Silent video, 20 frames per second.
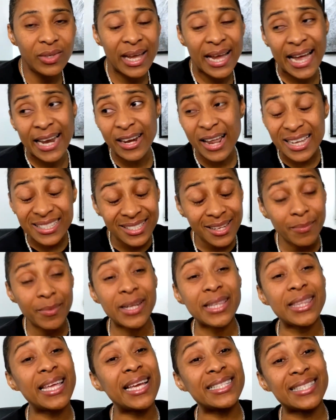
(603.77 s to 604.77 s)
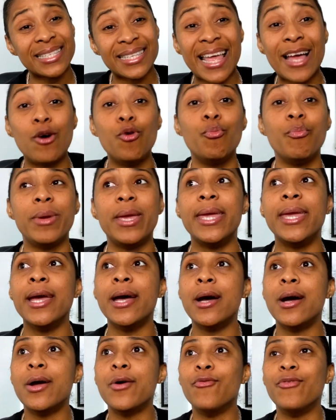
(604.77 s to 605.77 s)
And that's some of the things that's helped me
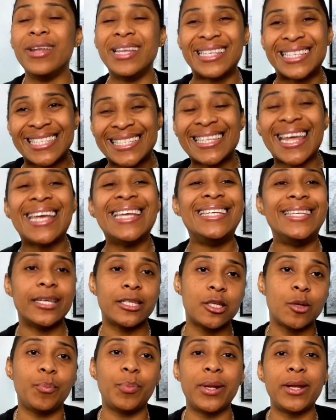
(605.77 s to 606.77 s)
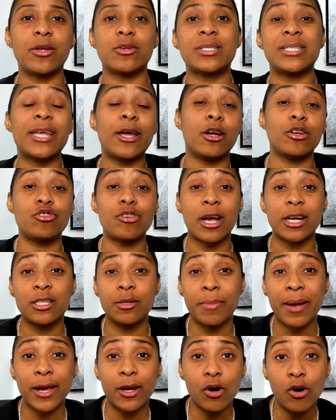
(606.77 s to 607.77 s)
really stay disciplined and stay on track to
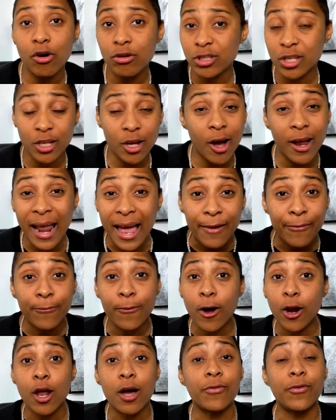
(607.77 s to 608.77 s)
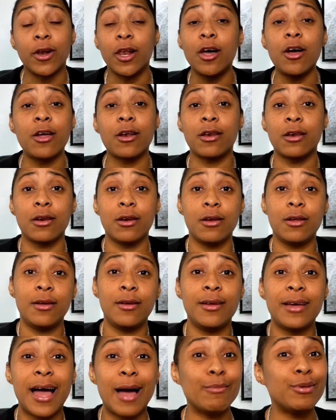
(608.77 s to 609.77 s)
my goals, y'all, I fall off a lot.
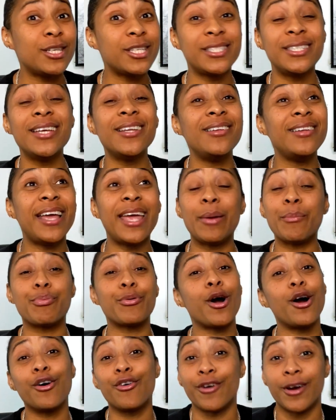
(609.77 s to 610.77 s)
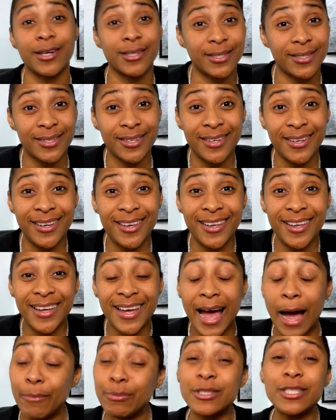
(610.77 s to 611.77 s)
I'm still in progress.
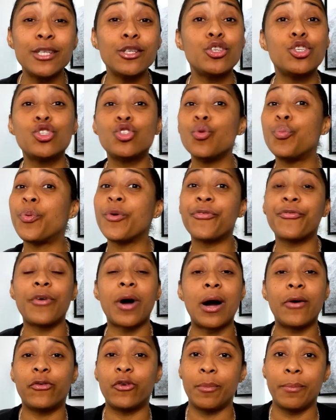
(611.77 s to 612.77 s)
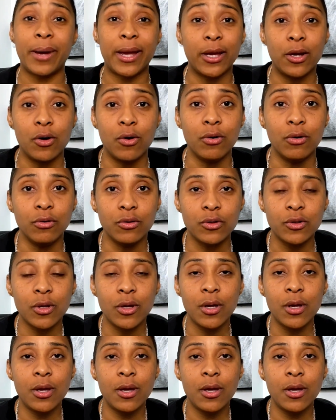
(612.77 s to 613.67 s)
I'm still super far from my goals.